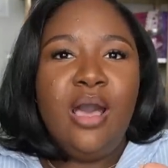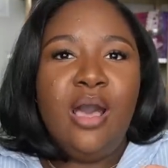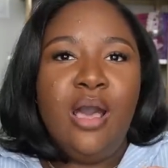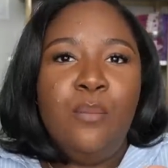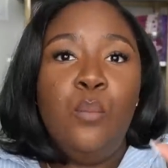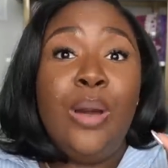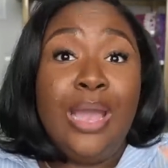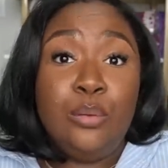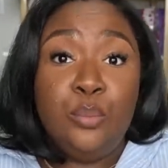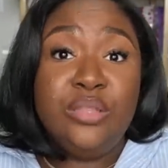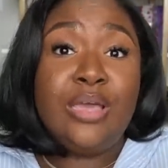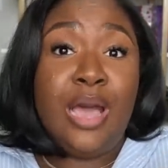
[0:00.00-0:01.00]

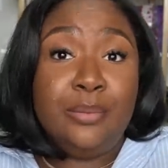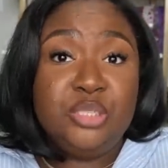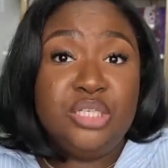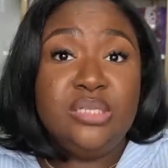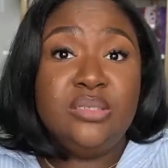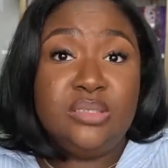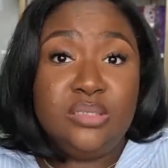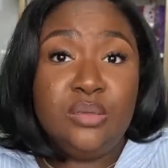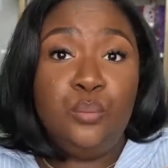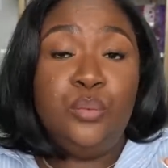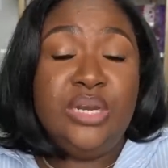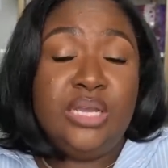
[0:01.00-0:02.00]
wide width options
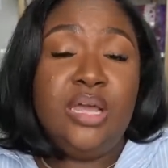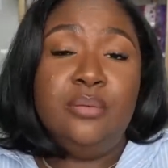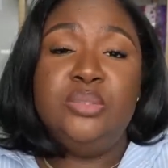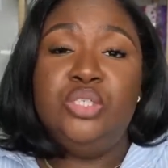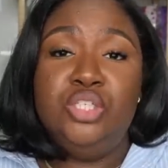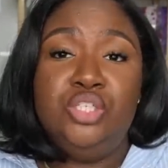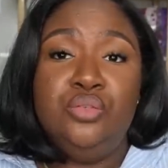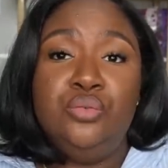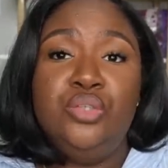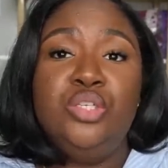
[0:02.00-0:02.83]
when it comes to shoes.